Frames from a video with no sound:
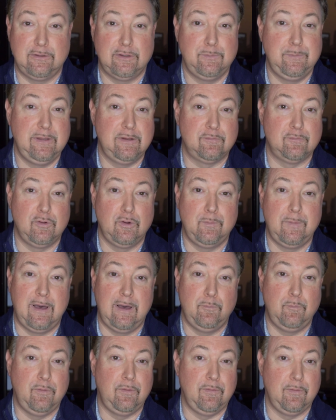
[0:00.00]
could be a
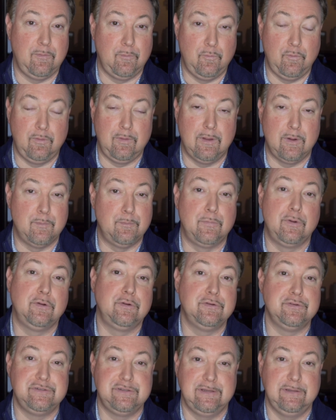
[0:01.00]
robot, will
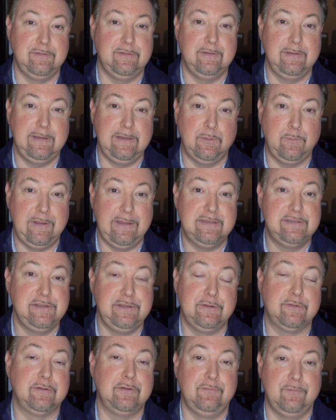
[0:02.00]
emerge into
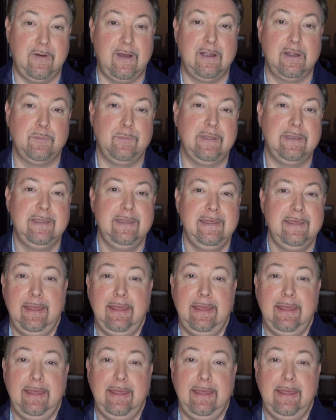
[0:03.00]
your environment.